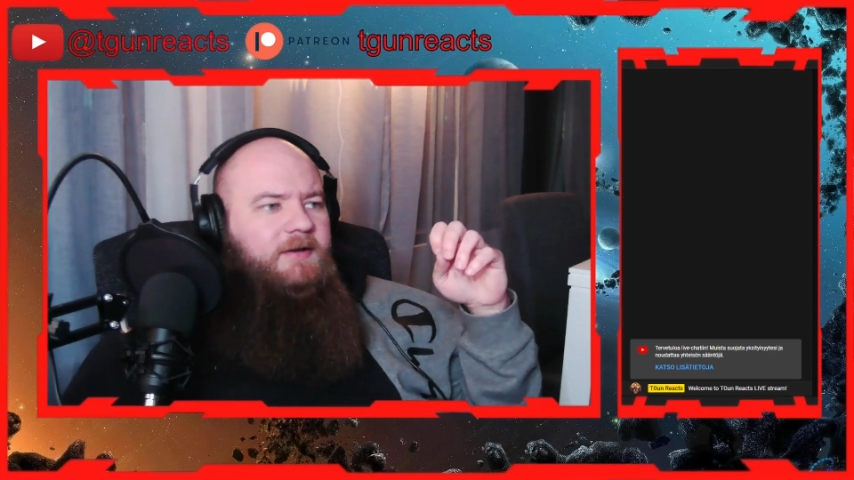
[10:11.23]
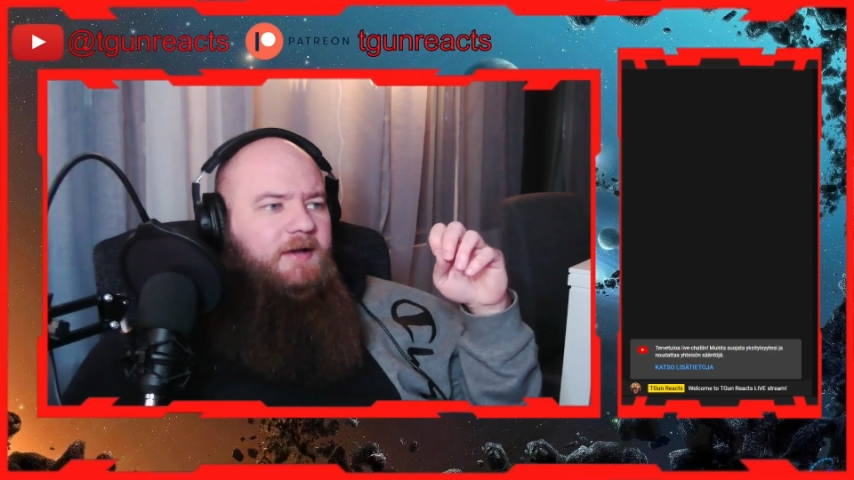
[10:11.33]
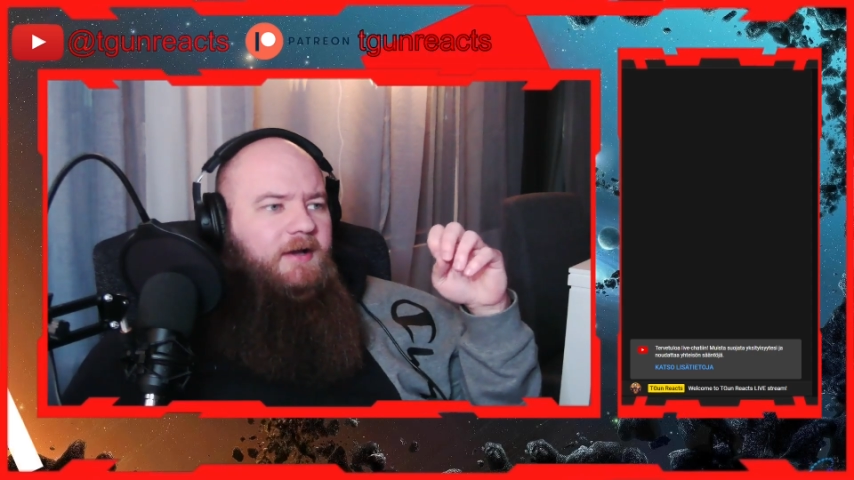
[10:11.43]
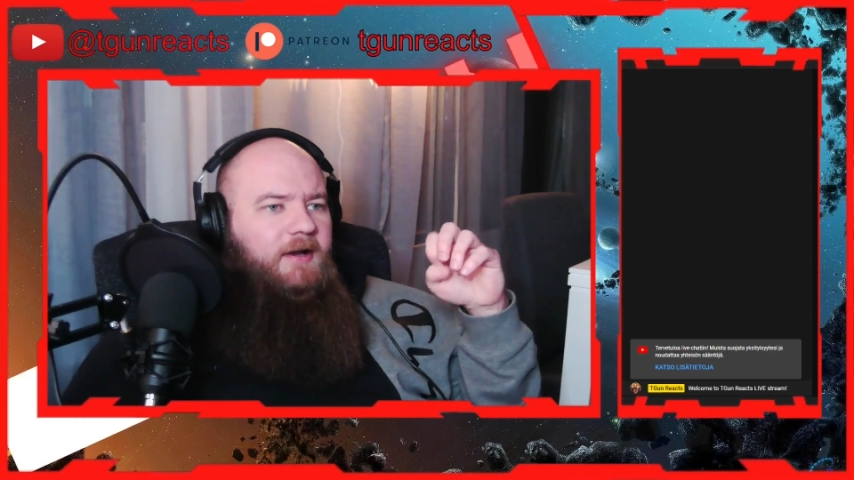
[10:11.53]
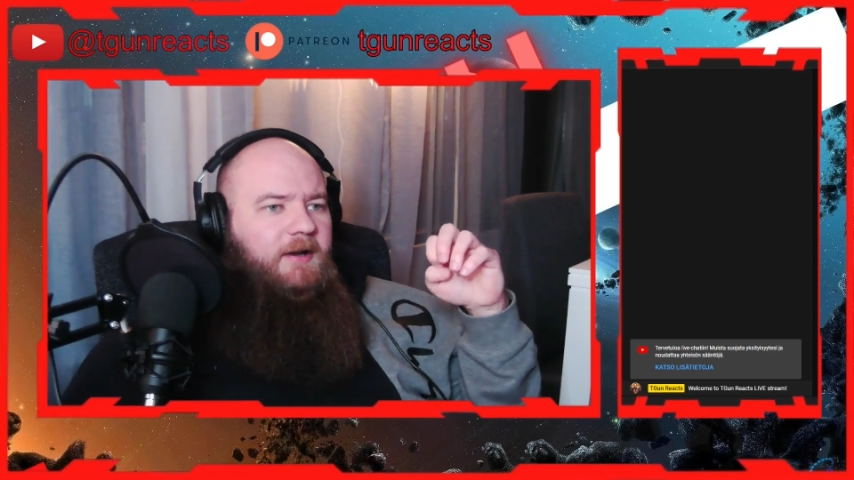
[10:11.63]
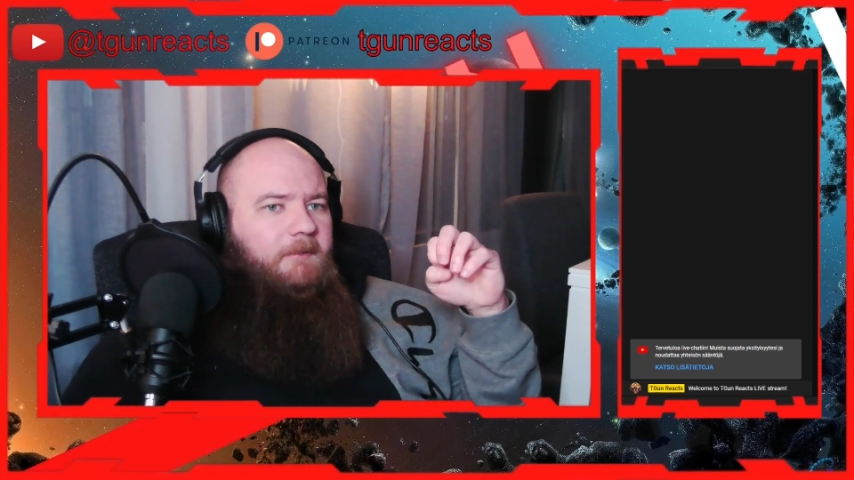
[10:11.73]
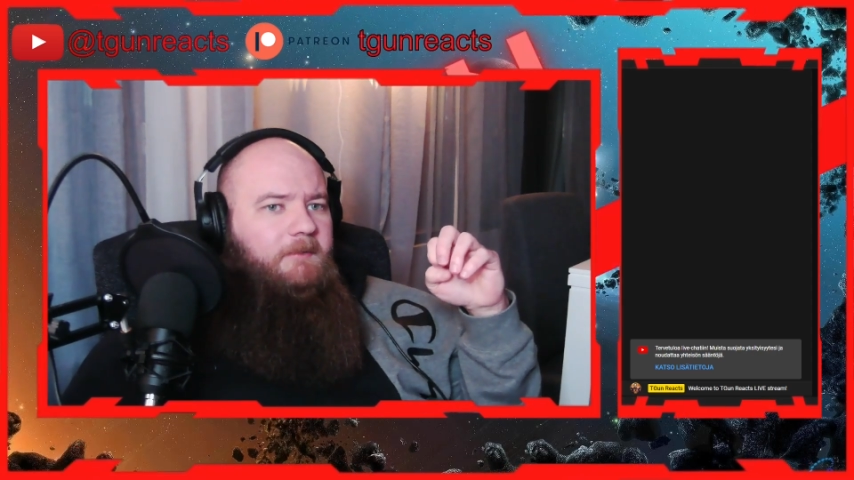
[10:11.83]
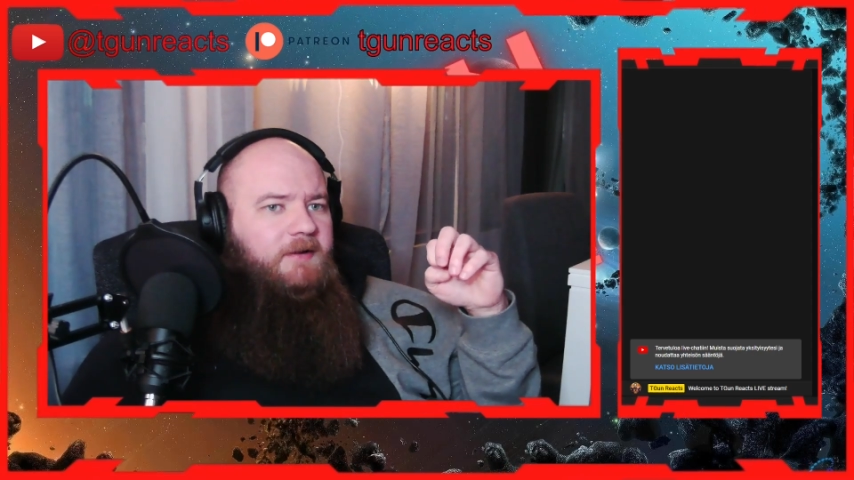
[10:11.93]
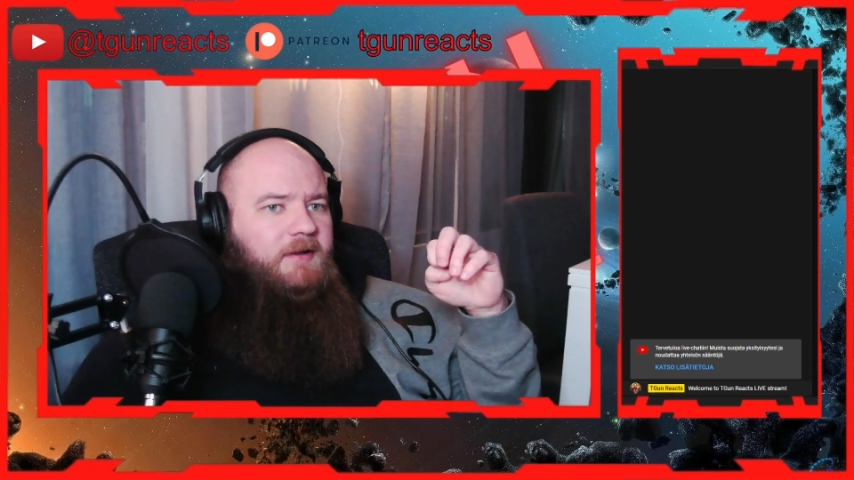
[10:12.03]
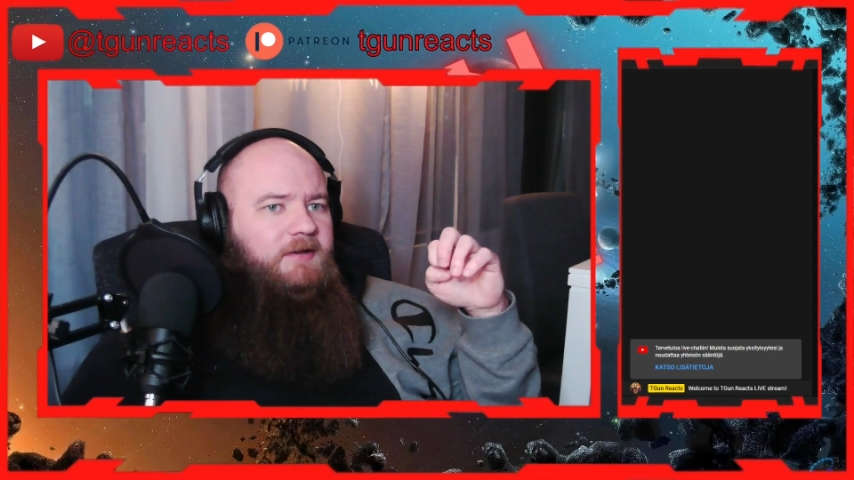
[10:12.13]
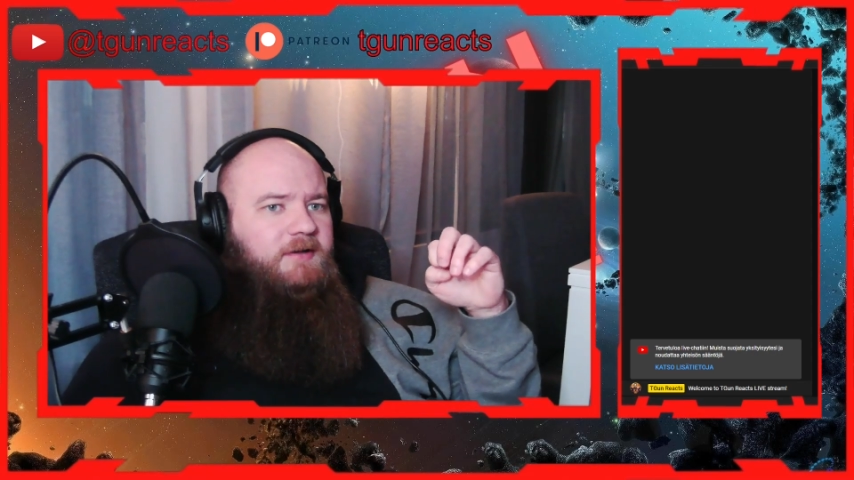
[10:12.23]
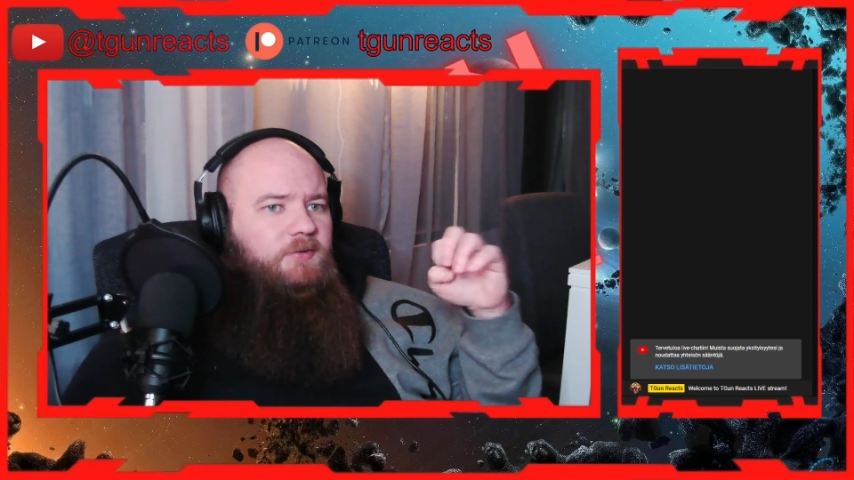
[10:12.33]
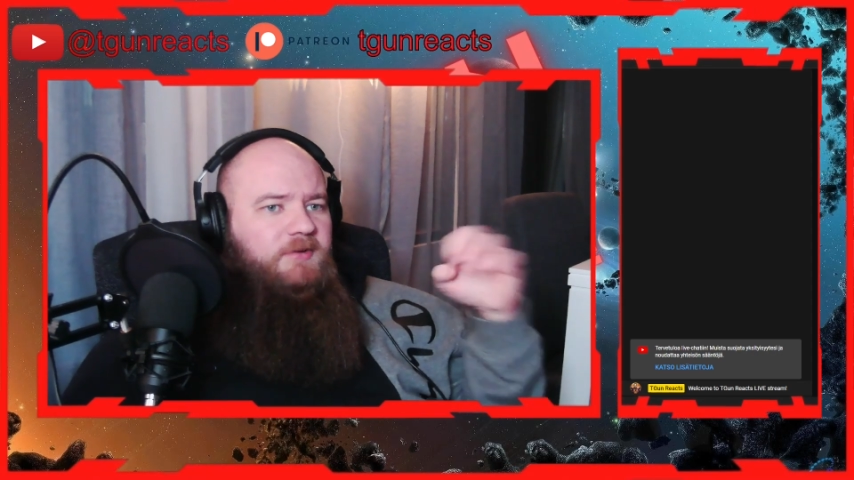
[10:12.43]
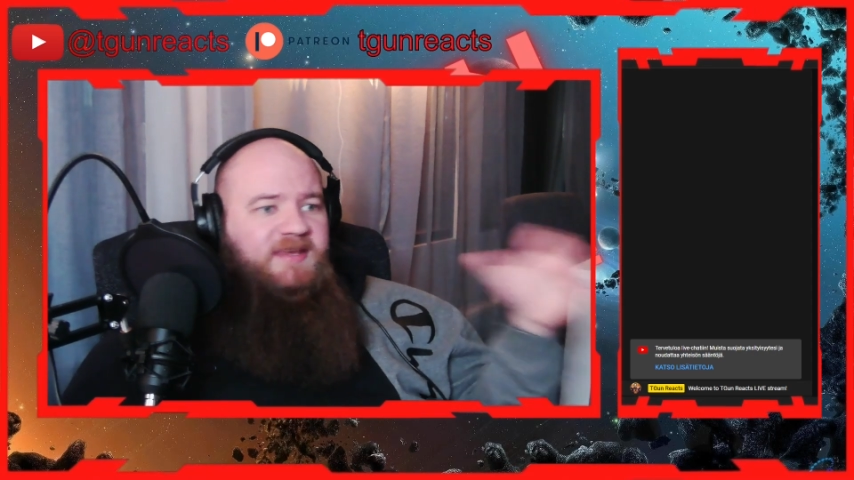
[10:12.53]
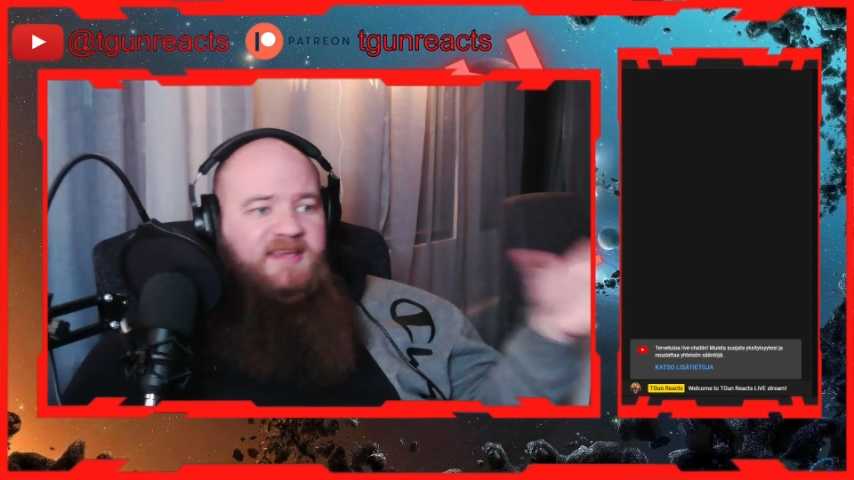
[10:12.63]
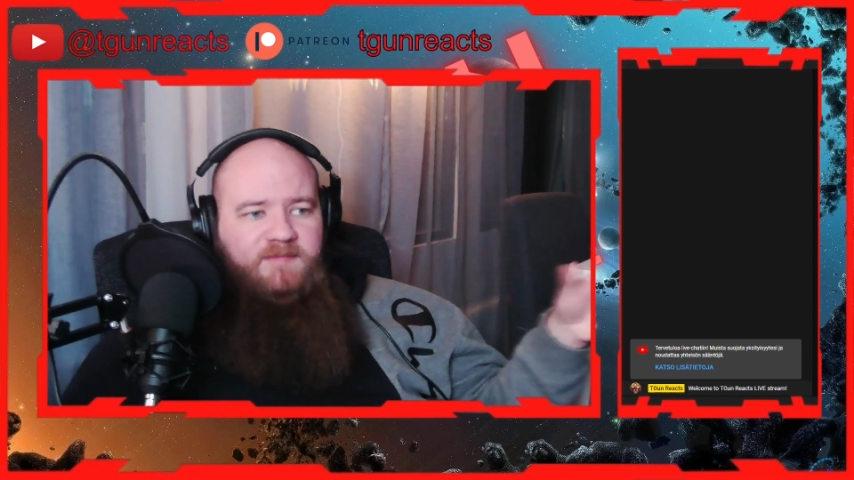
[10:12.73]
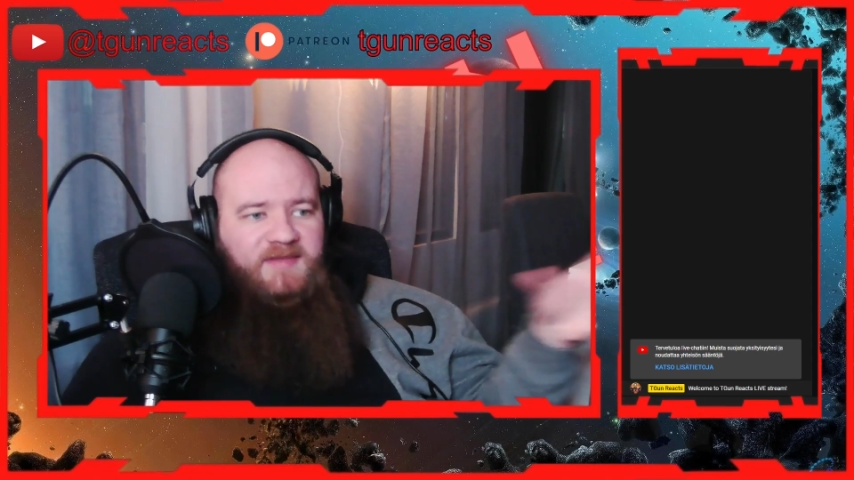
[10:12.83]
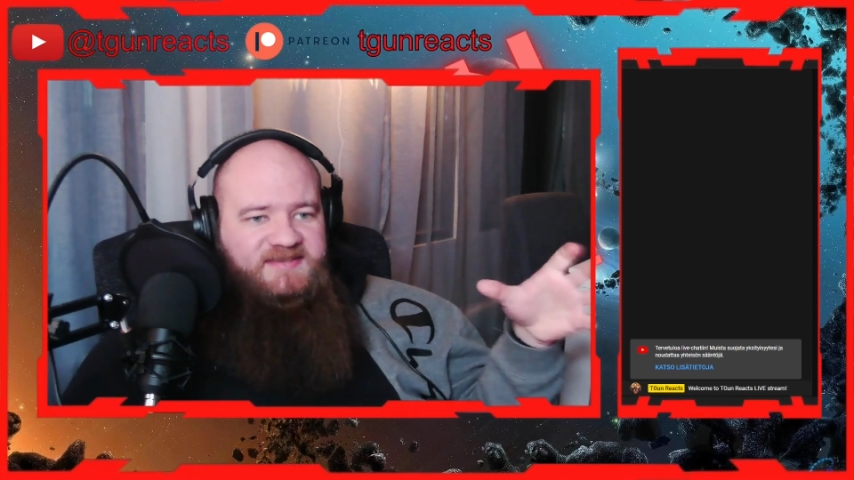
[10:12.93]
Do they keep this